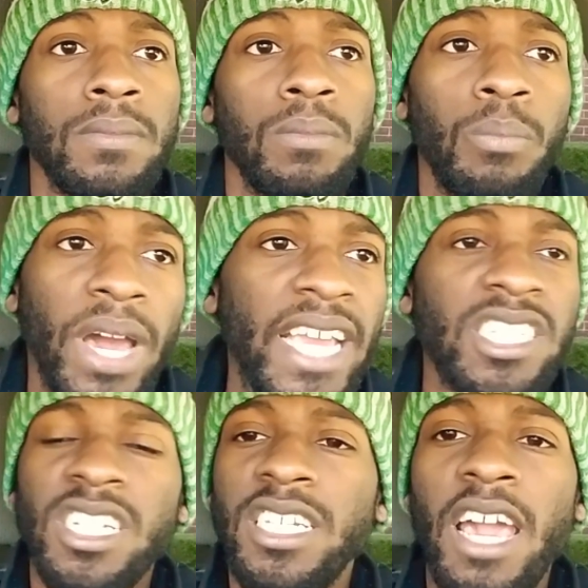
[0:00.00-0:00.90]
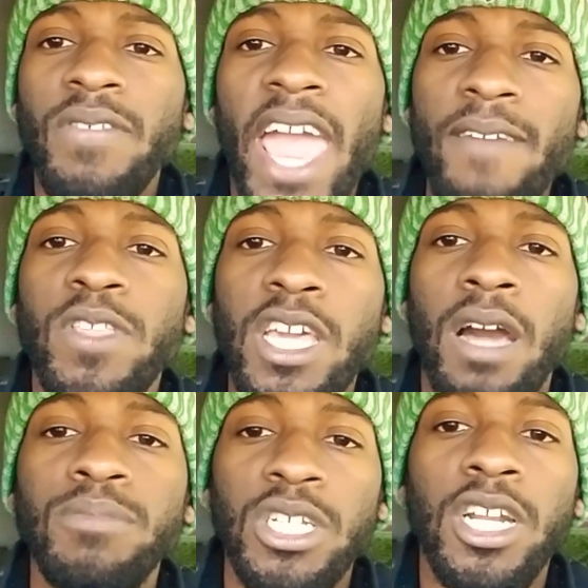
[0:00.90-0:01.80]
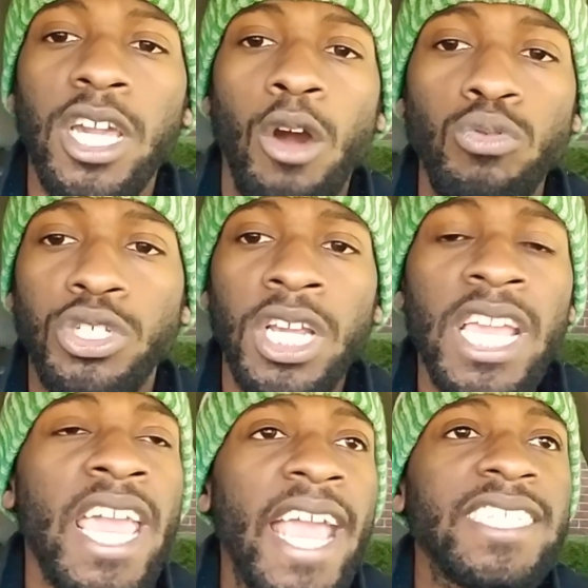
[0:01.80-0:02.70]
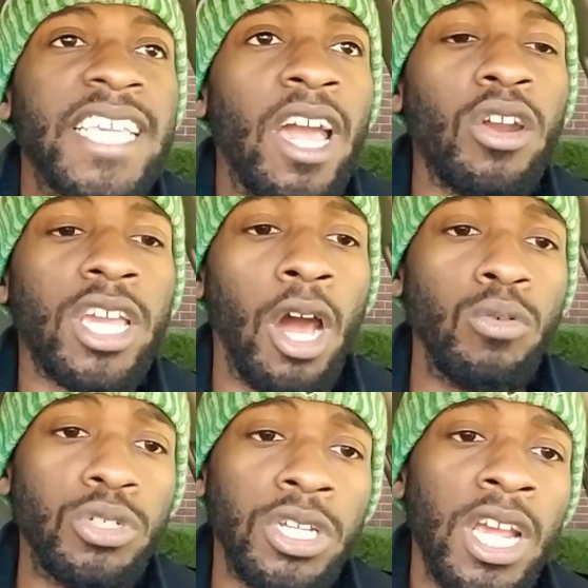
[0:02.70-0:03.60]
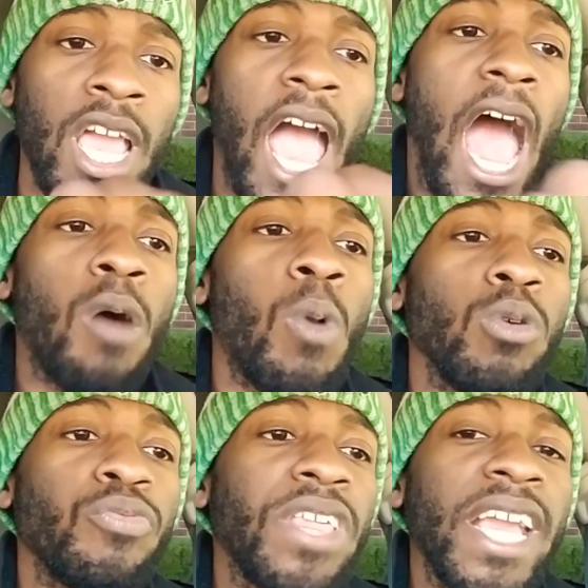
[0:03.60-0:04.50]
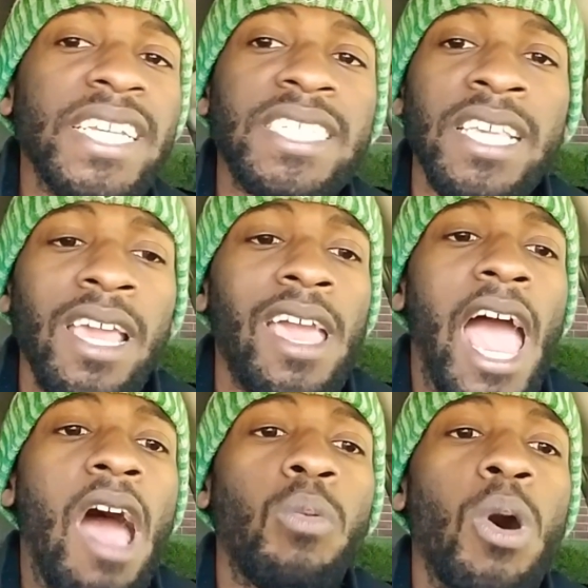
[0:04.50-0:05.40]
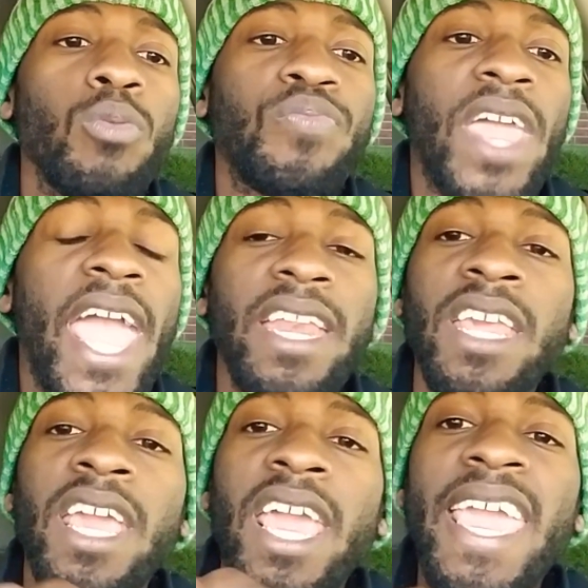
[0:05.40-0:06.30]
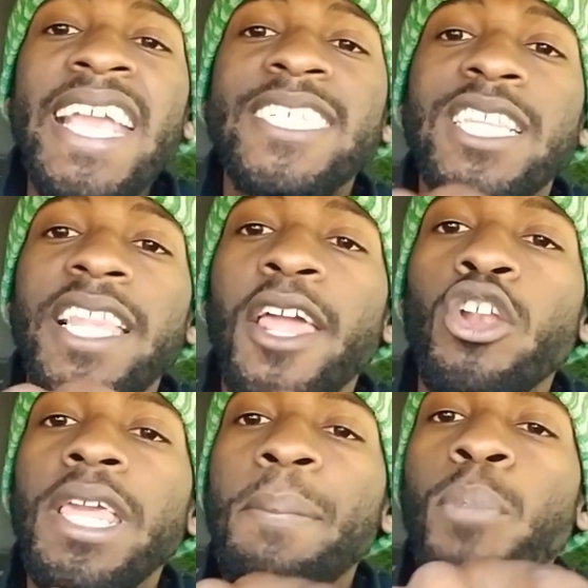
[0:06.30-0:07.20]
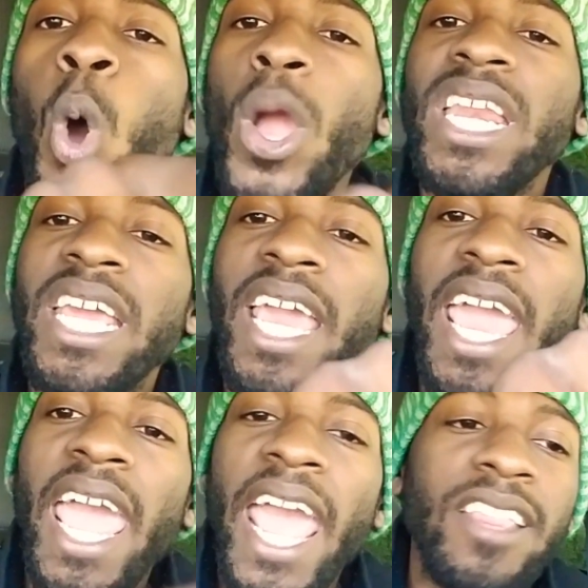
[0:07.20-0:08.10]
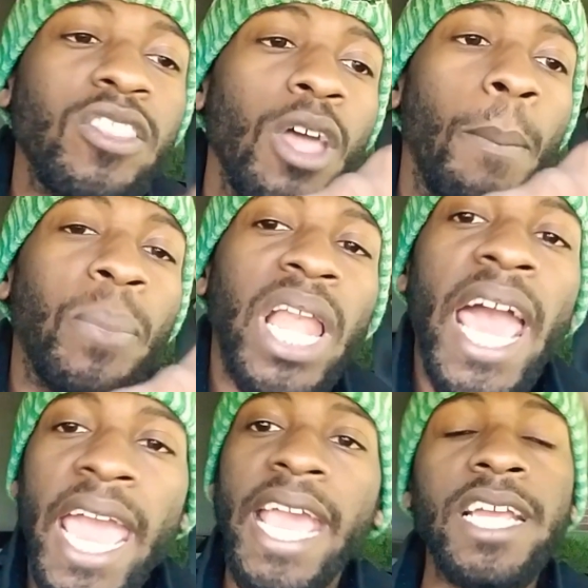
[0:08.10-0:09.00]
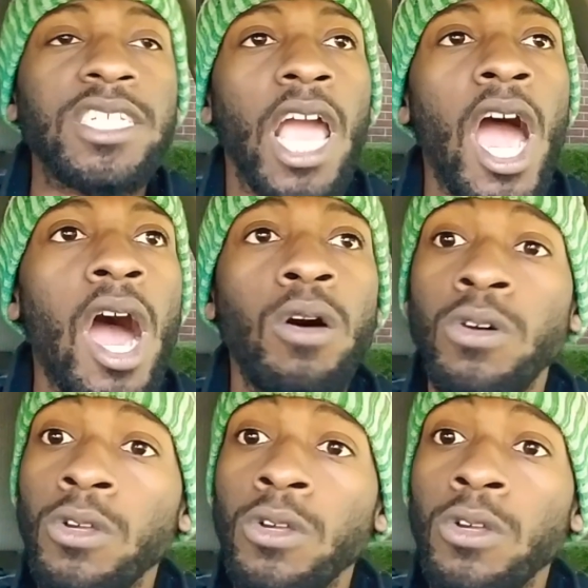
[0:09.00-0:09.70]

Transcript: But he should never have to come to the coach and tell the coach, I want this, I want that. He's literally pointing at the plays, y'all.